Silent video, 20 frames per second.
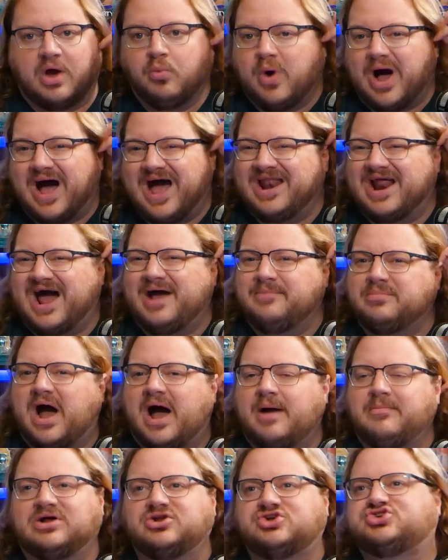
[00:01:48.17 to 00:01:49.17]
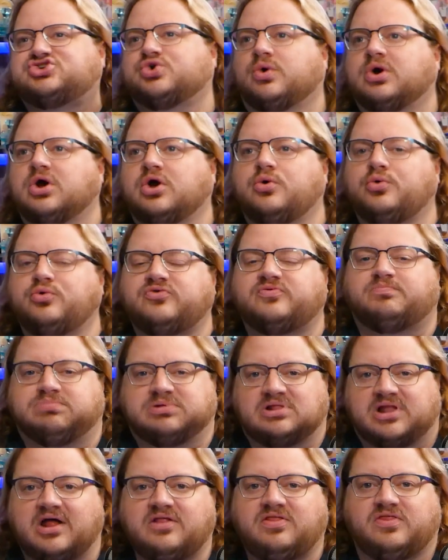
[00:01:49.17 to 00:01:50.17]
well, and I'm I'm unsure whose
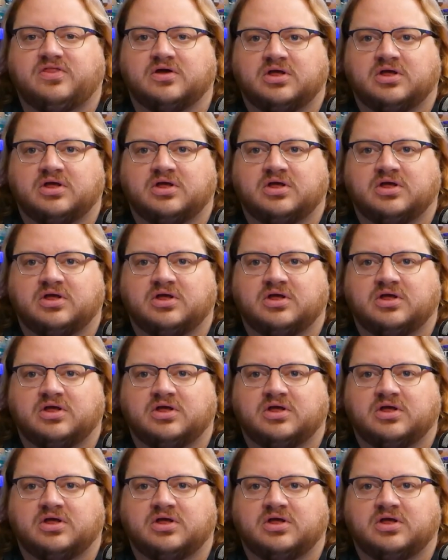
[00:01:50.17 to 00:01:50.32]
blood.